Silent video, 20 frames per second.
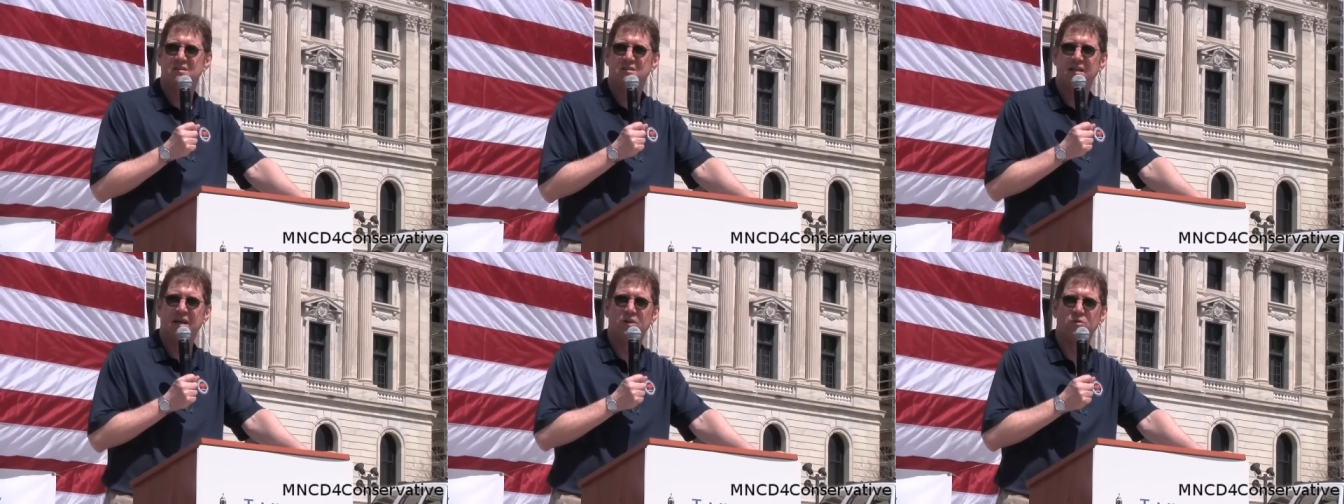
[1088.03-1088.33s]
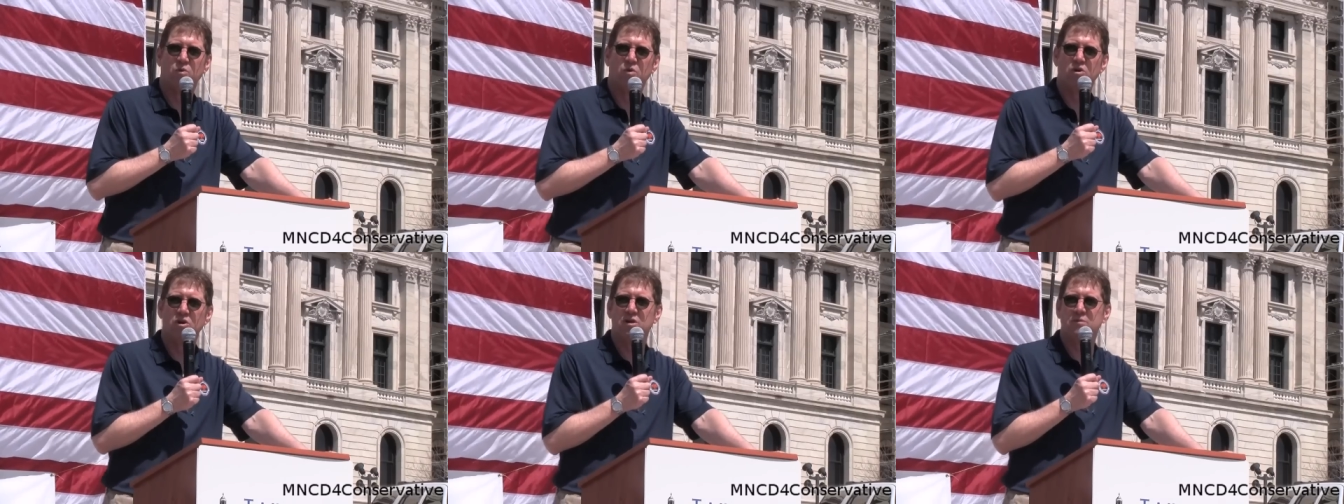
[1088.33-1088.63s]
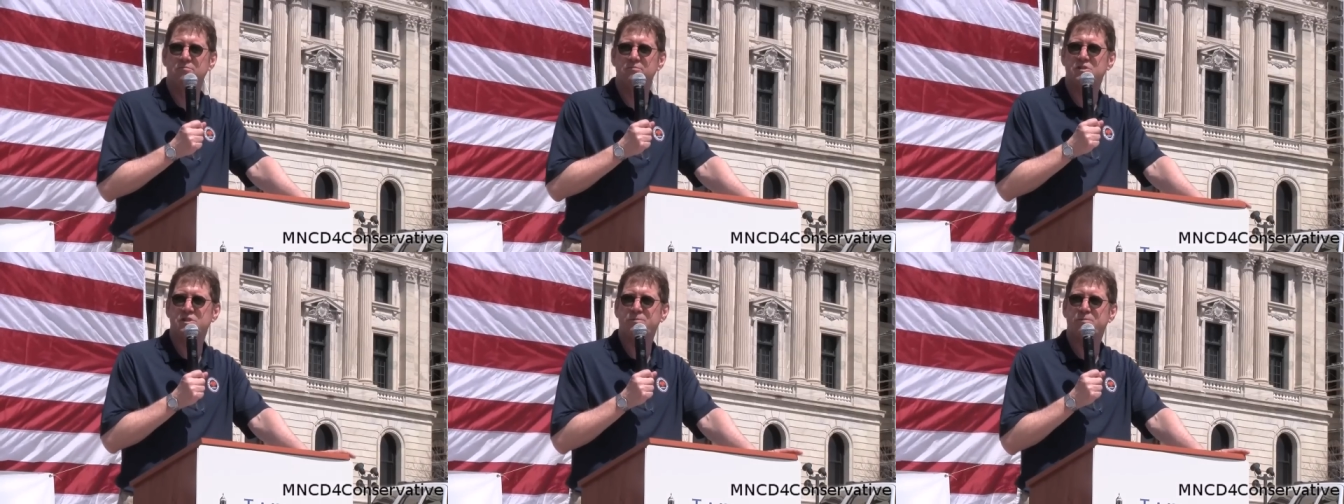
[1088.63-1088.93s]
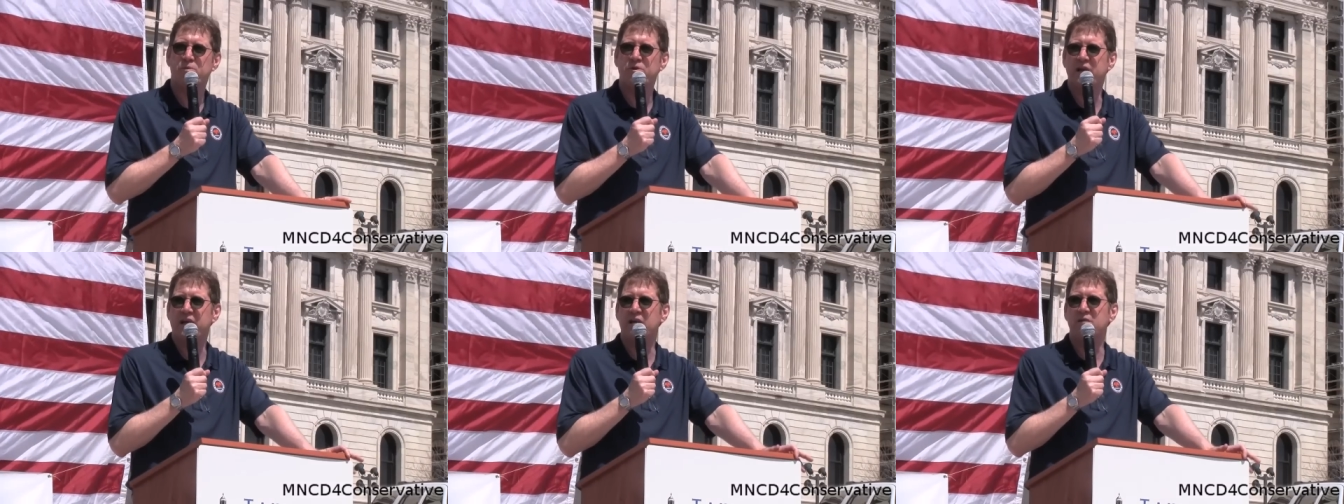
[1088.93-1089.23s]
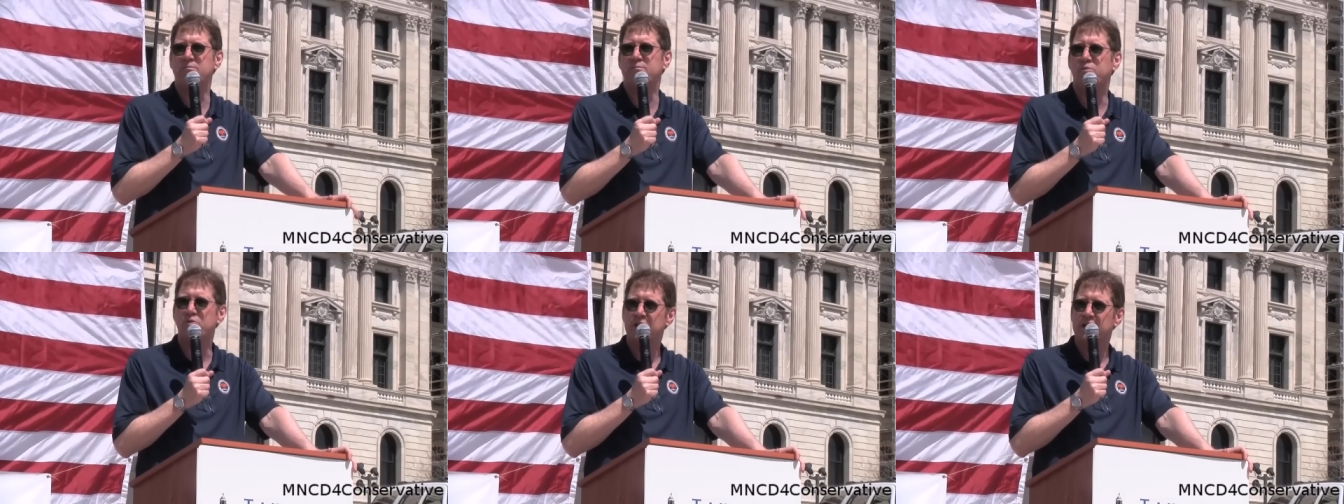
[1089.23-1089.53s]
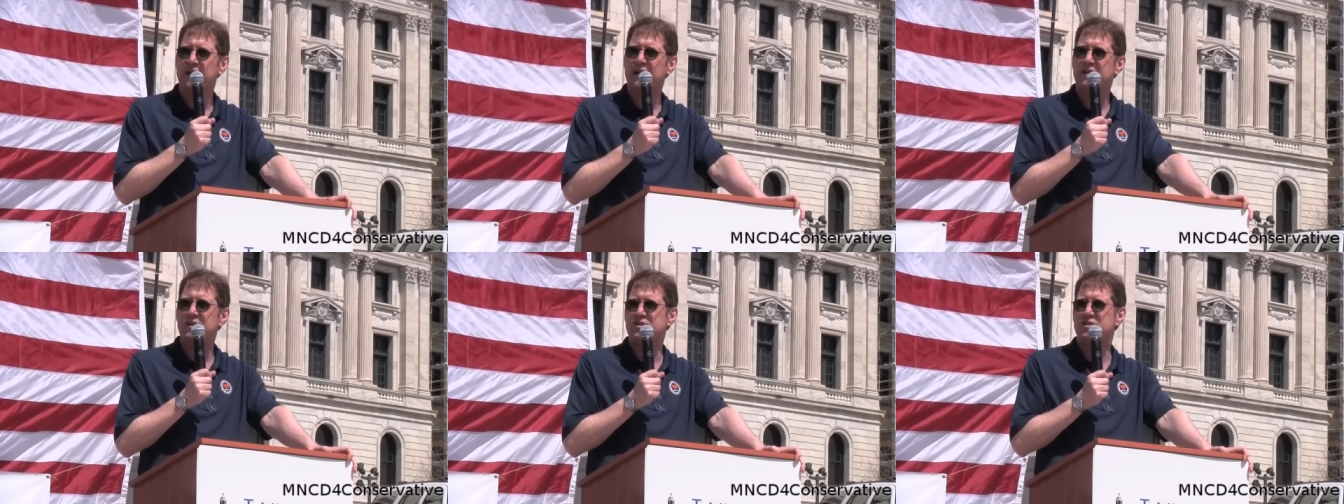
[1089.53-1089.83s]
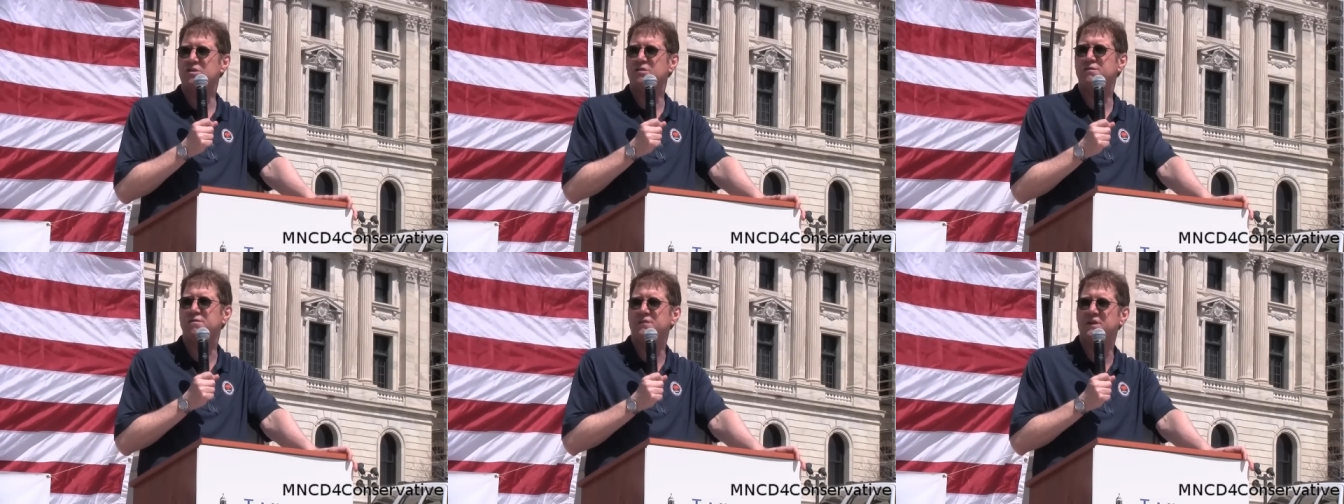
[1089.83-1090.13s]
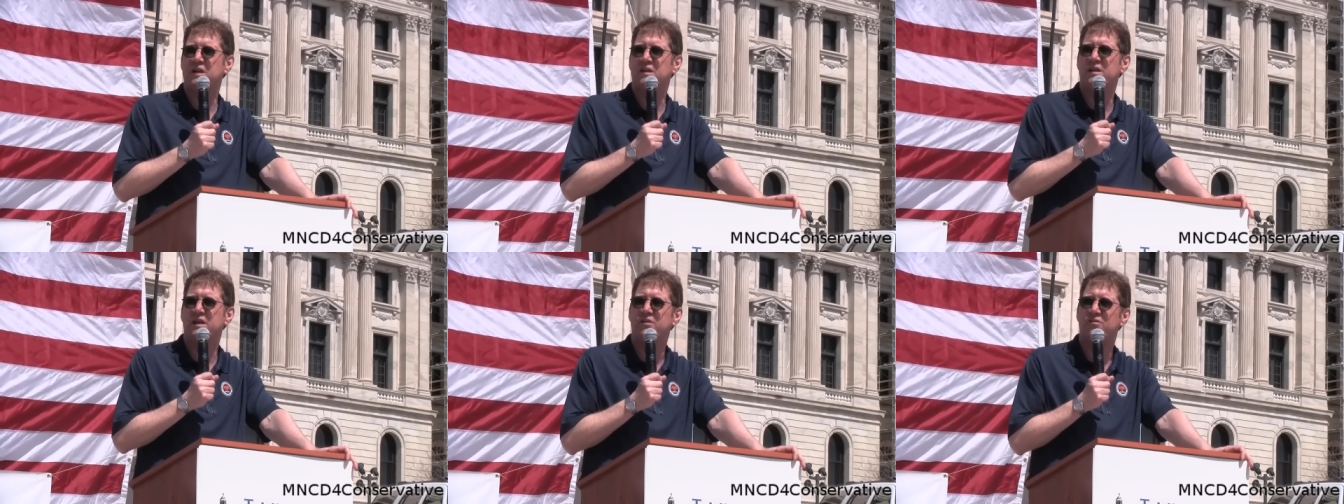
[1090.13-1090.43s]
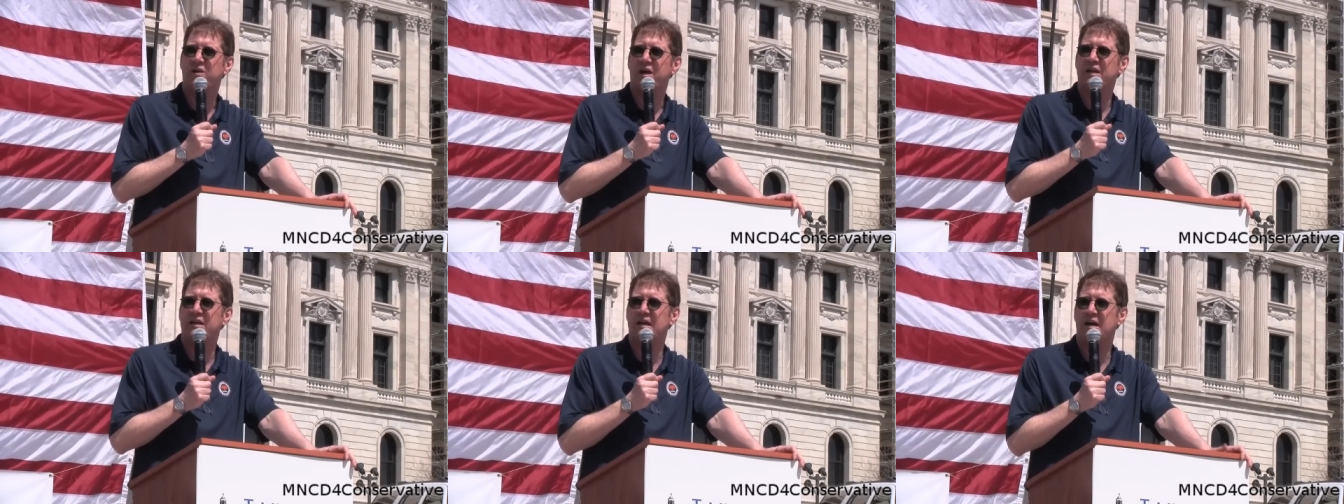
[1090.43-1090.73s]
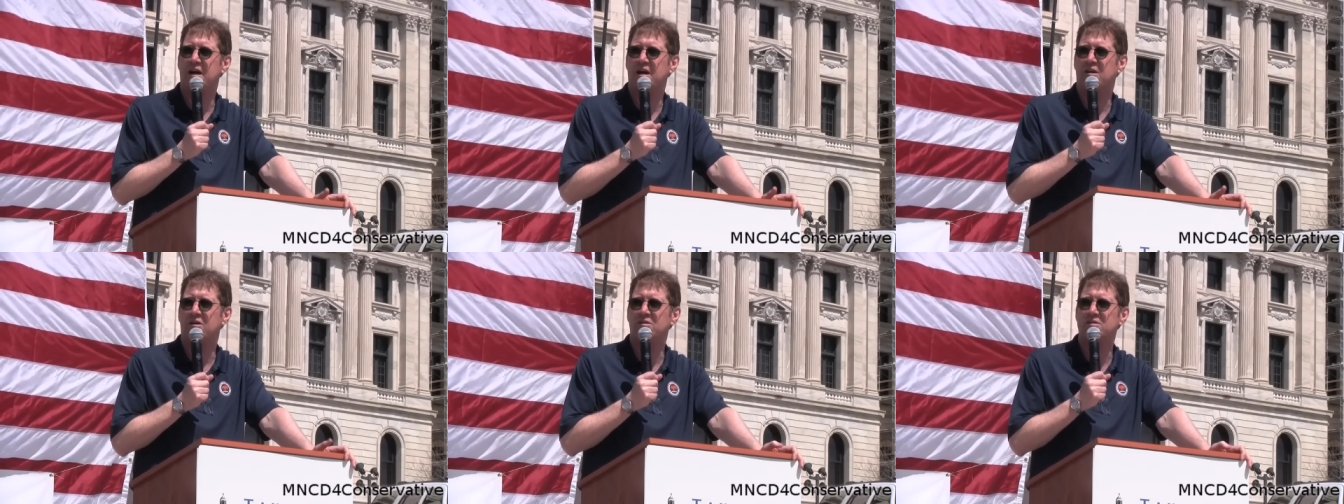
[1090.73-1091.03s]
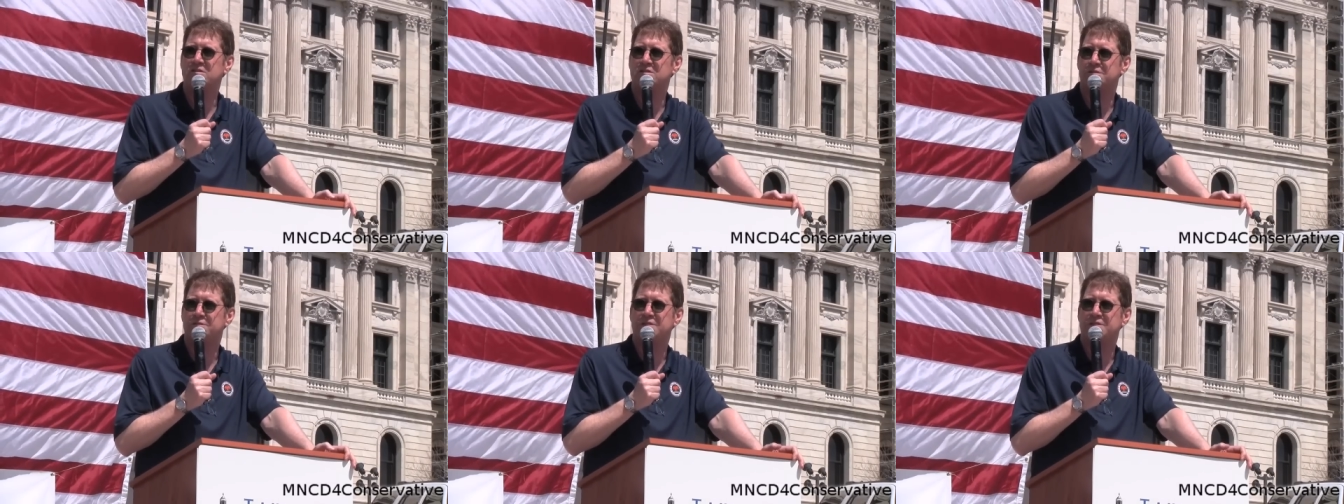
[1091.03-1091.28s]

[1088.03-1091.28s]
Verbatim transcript: That warm spring breeze you're feeling right now is